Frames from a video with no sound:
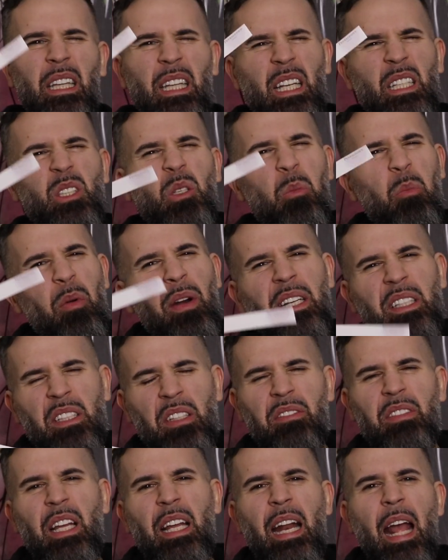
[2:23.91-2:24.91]
less
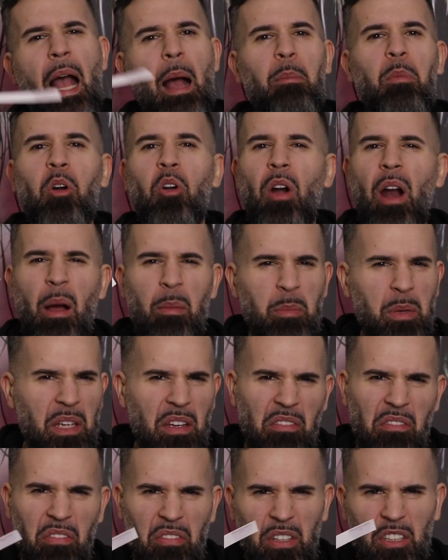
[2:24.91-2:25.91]
abrasive than
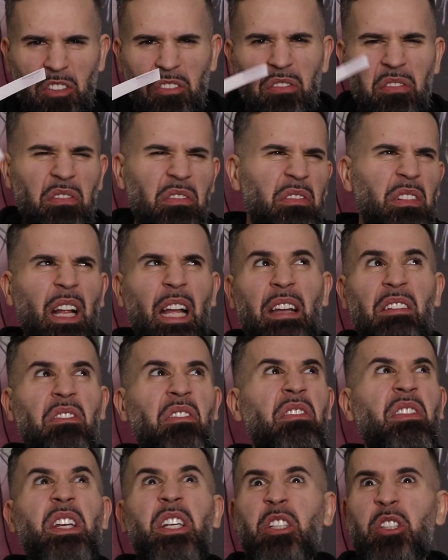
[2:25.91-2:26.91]
Abercrombie and Fitch, like
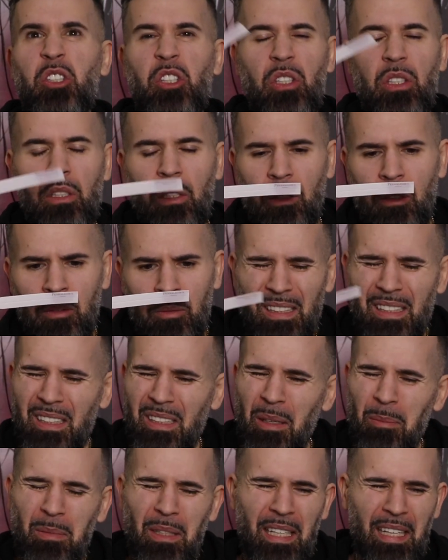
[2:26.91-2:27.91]
fierce, and
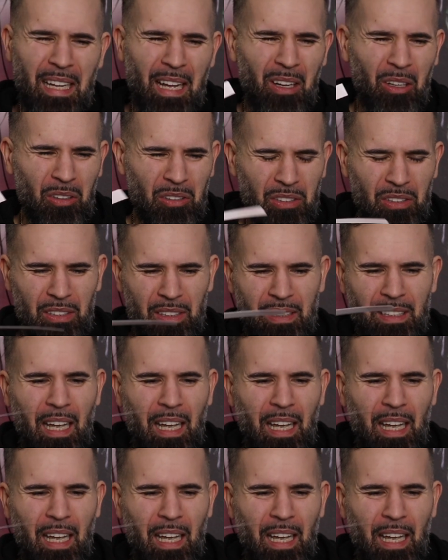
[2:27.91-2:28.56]
something else.